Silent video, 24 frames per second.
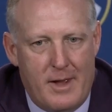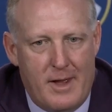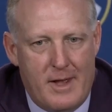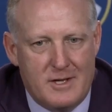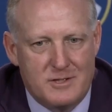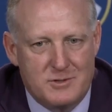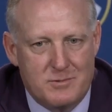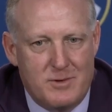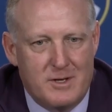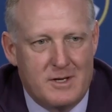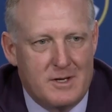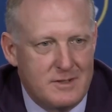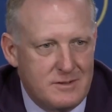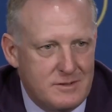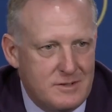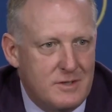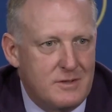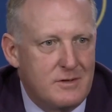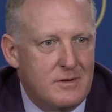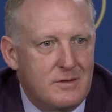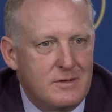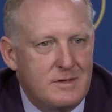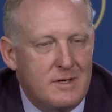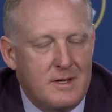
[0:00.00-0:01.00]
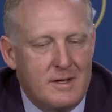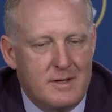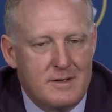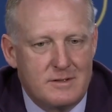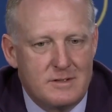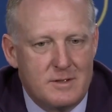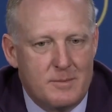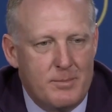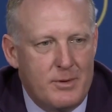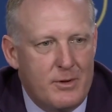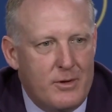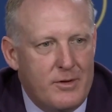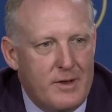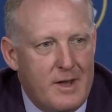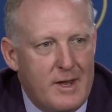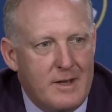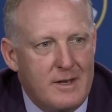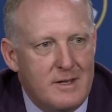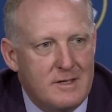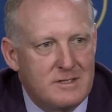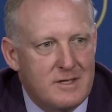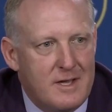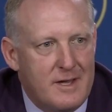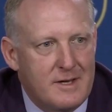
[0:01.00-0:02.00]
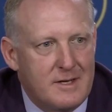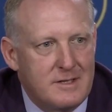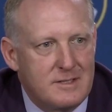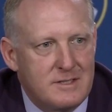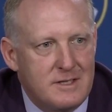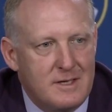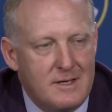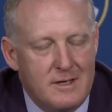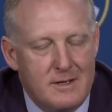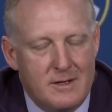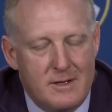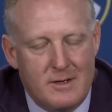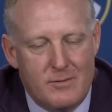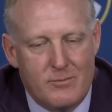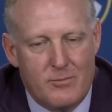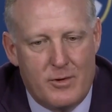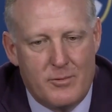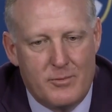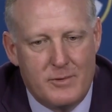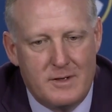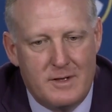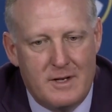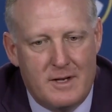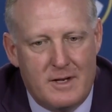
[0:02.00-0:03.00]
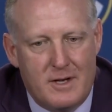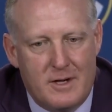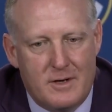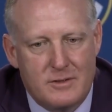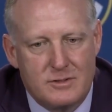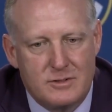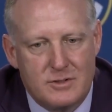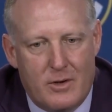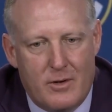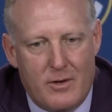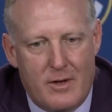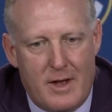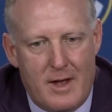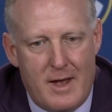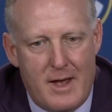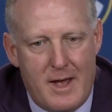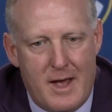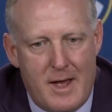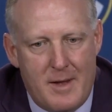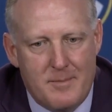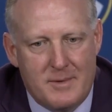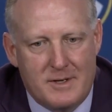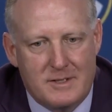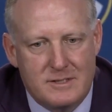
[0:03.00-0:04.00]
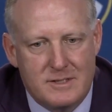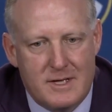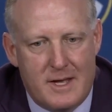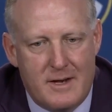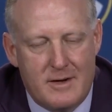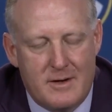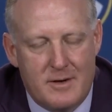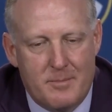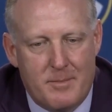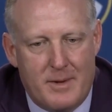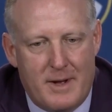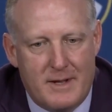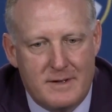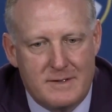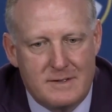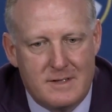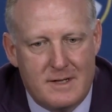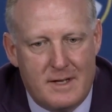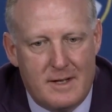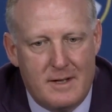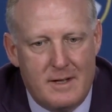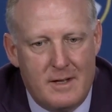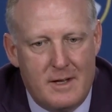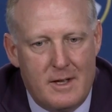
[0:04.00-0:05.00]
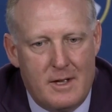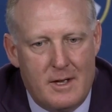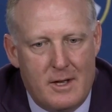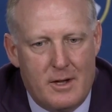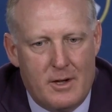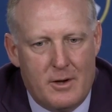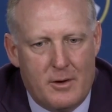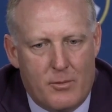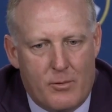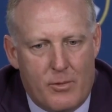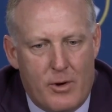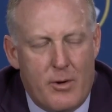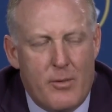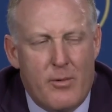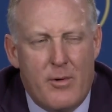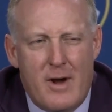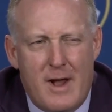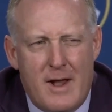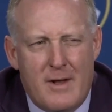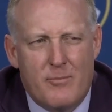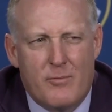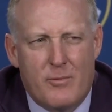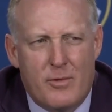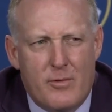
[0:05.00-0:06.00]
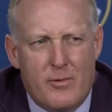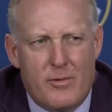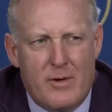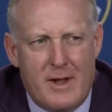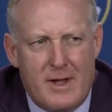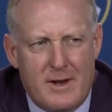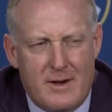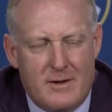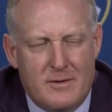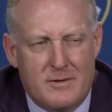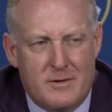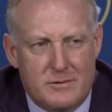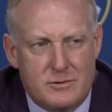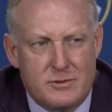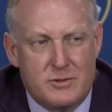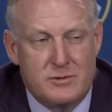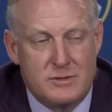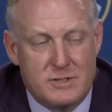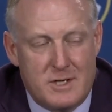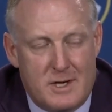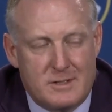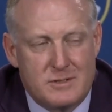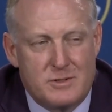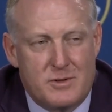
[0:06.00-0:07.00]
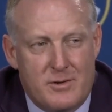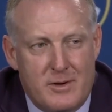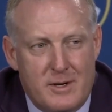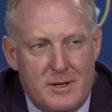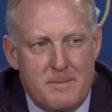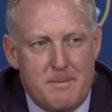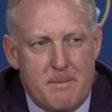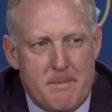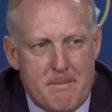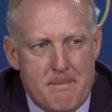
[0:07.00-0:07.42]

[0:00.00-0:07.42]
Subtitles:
as we continued to build on his legacy in what we did here. So I'm excited about where we're at and where we're at on their trajectory.